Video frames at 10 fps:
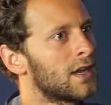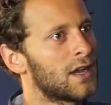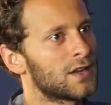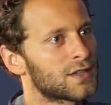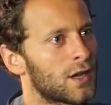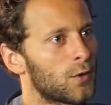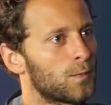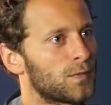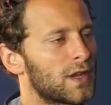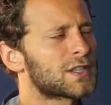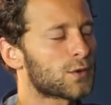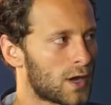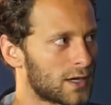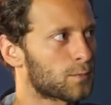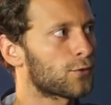So it's quite
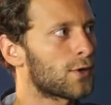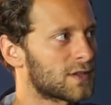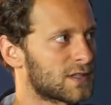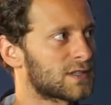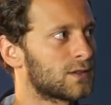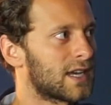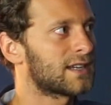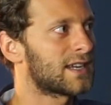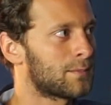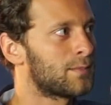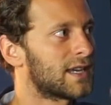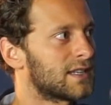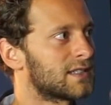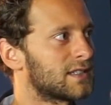a process to get it embedded.